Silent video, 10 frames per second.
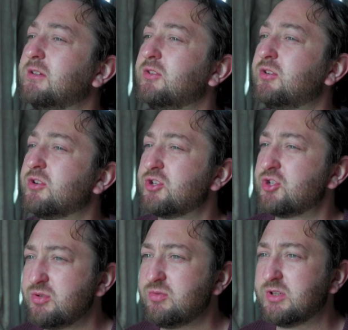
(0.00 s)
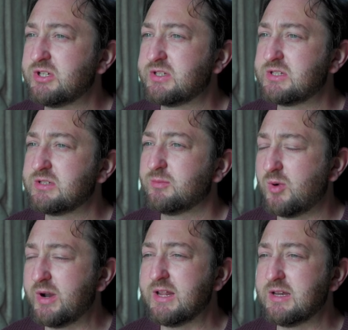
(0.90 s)
to shoot this
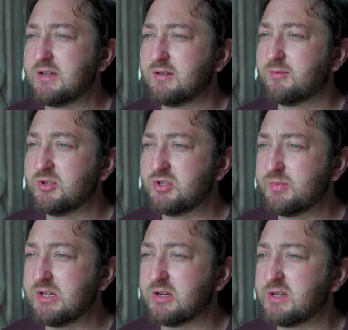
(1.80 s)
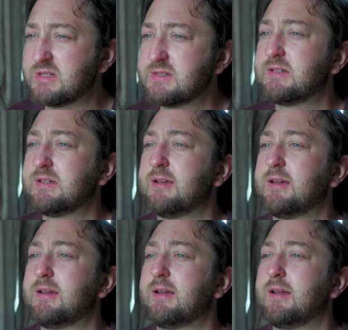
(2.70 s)
wedding, which would be nice.
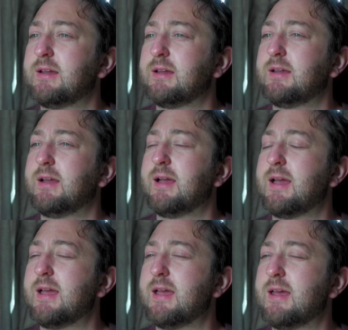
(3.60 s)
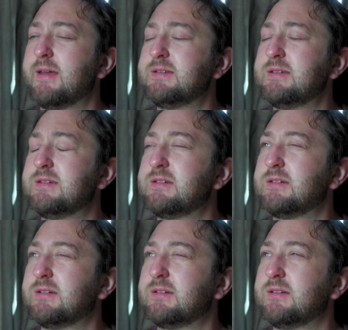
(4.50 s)
And
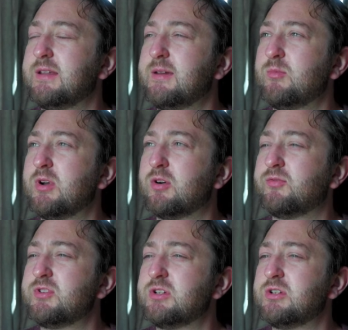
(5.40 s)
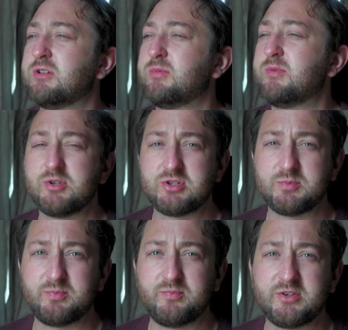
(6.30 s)
then we booked a
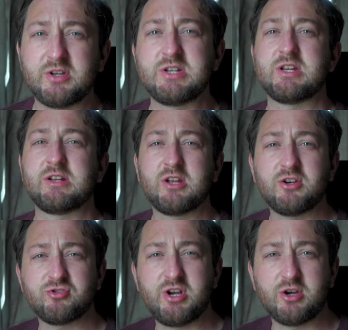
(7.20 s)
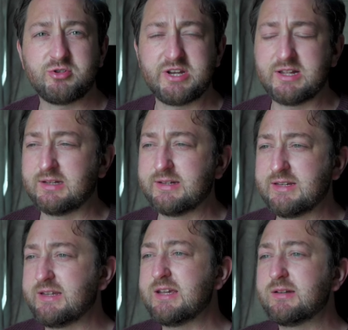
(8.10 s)
nice country hotel in
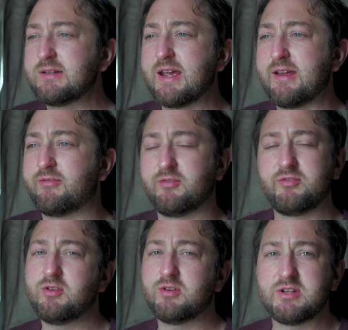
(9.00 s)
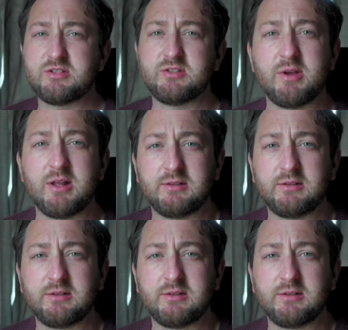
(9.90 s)
Kildare for a few nights as well.